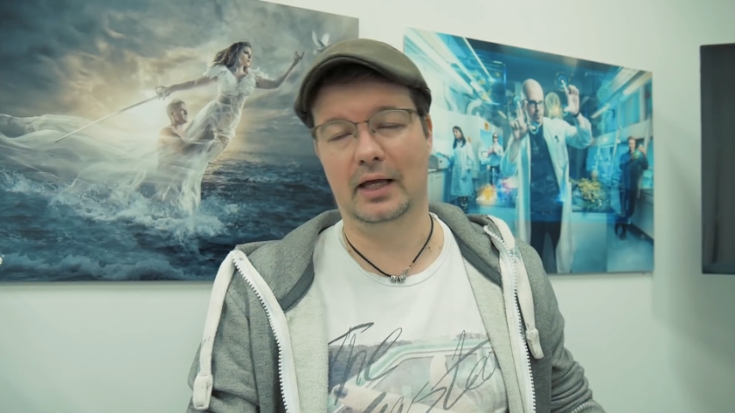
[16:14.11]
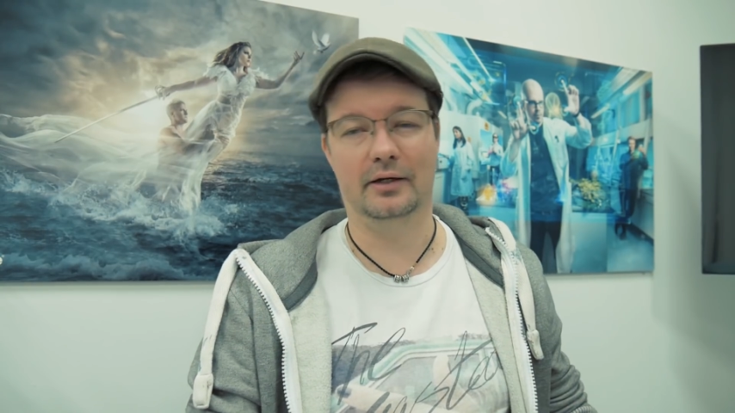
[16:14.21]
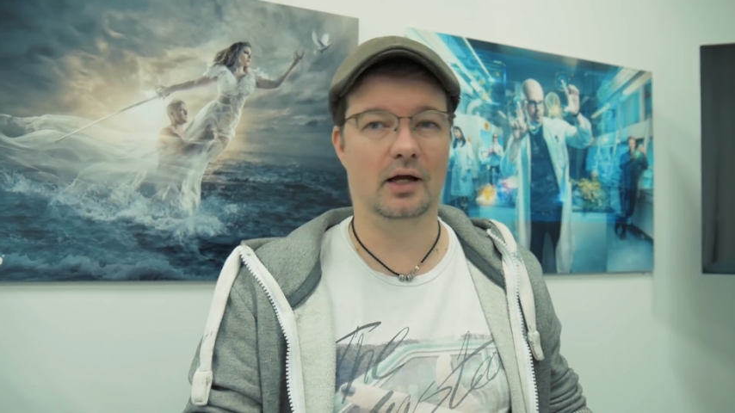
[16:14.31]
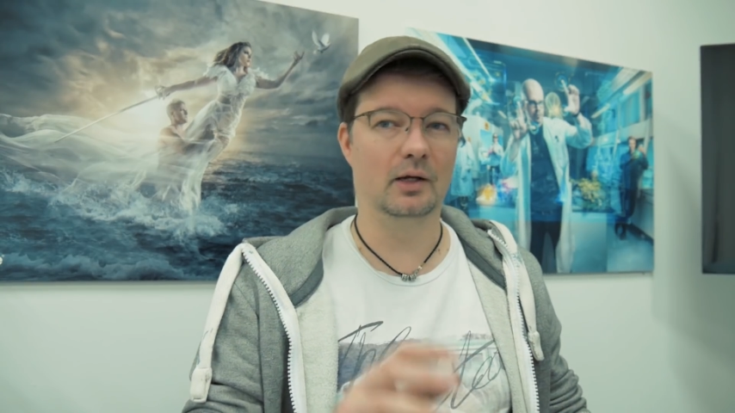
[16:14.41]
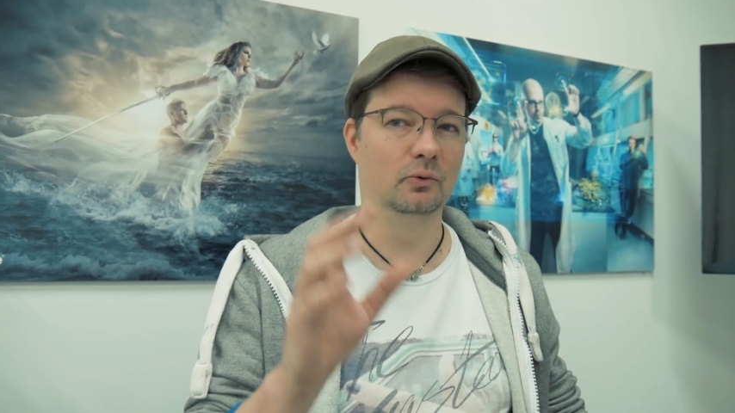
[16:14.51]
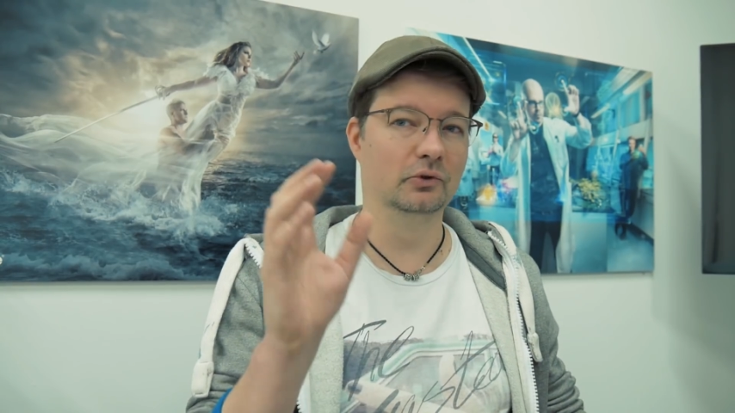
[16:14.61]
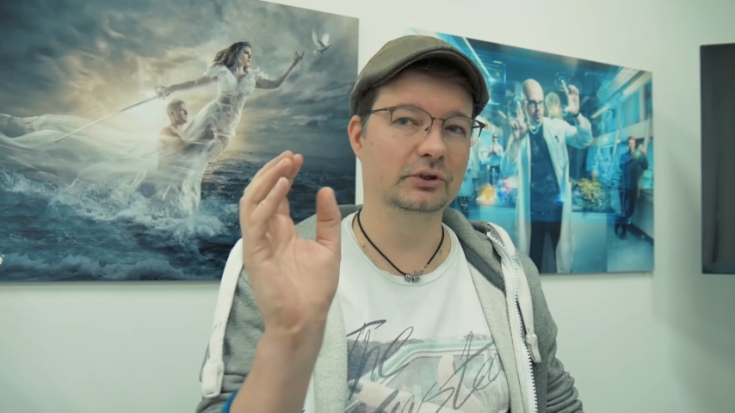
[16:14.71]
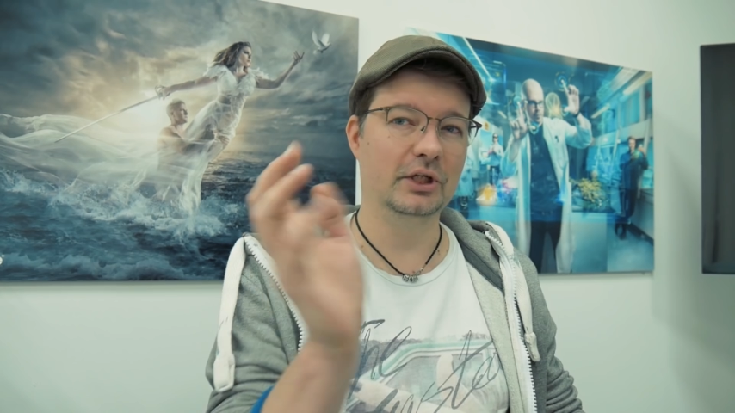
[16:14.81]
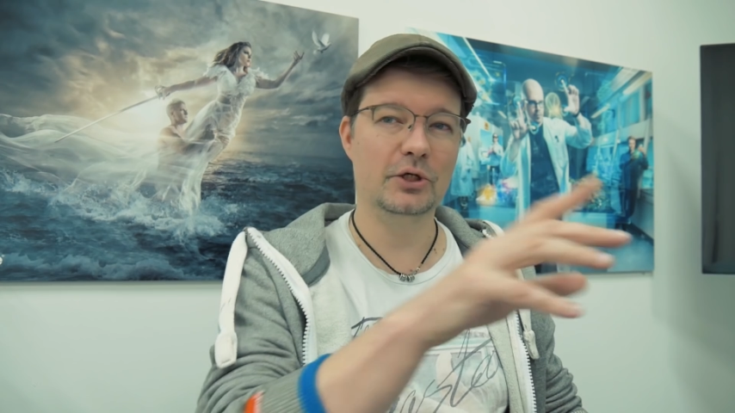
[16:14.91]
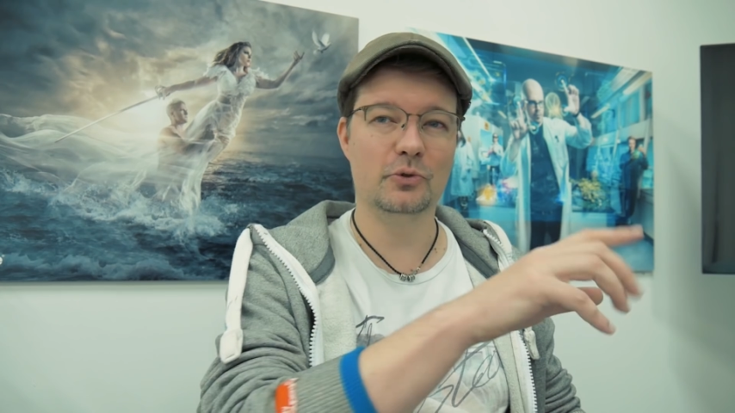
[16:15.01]
and I will
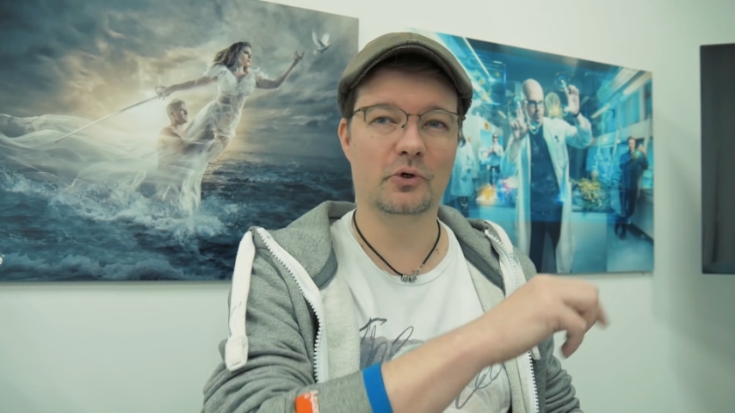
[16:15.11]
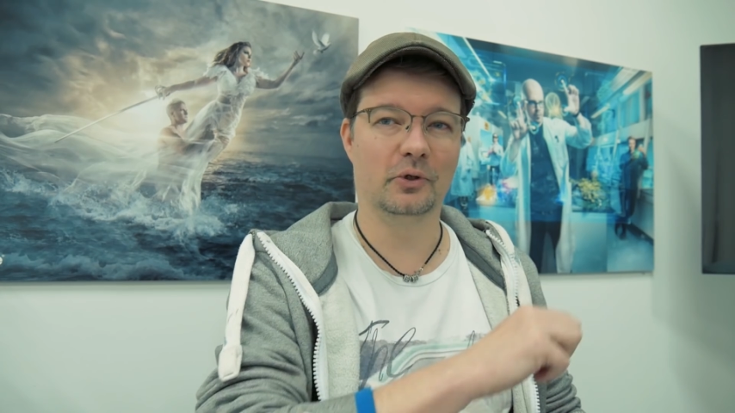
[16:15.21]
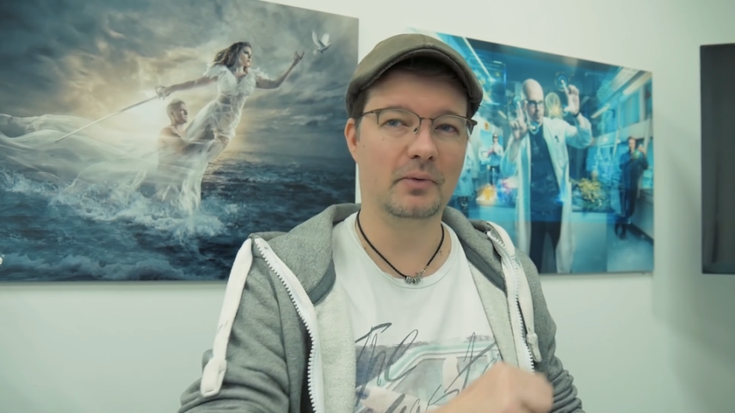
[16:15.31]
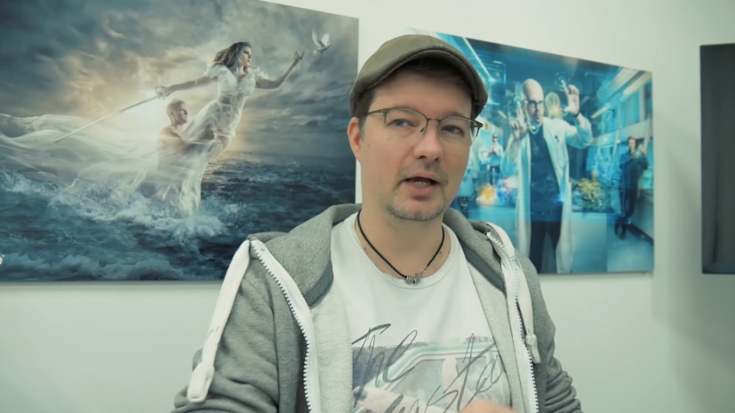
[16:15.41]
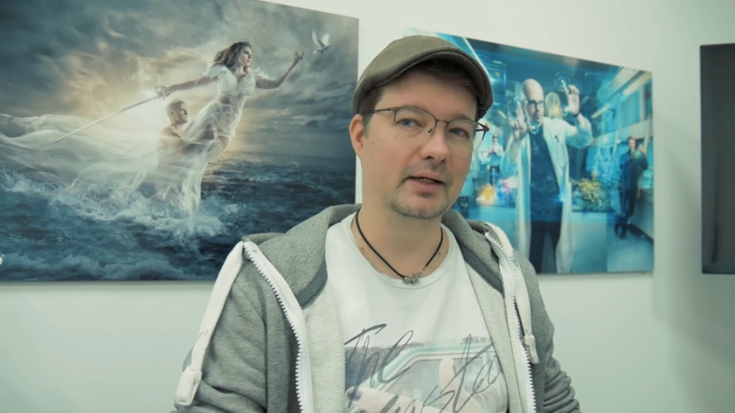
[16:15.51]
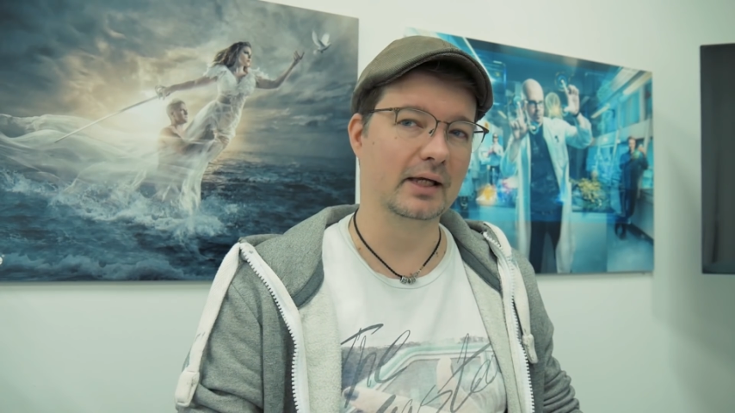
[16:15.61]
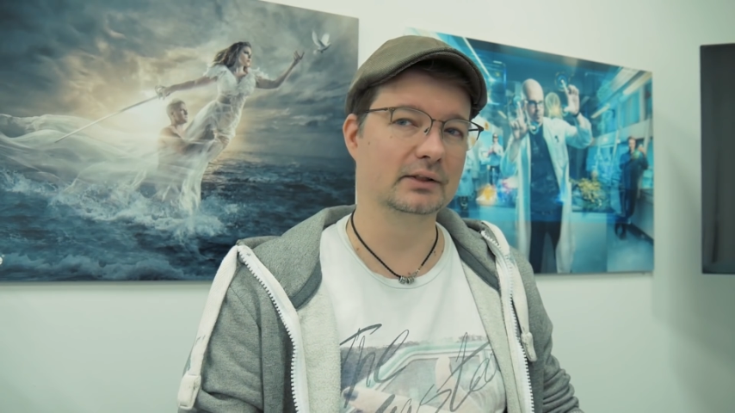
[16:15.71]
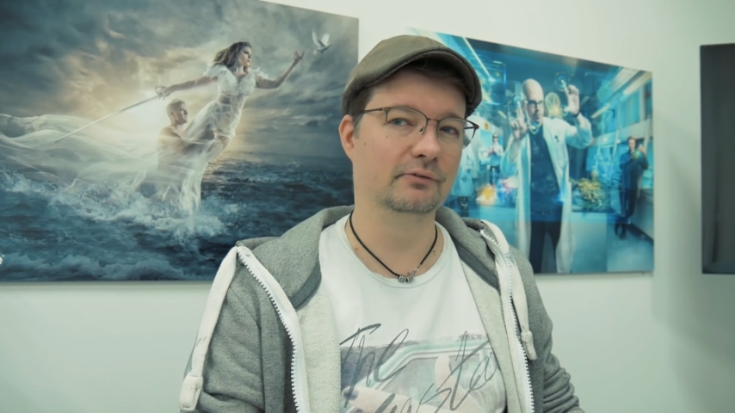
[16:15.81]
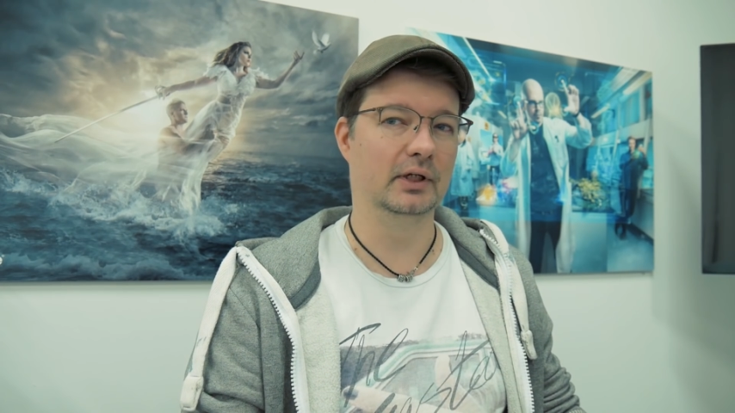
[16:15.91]
see you on my next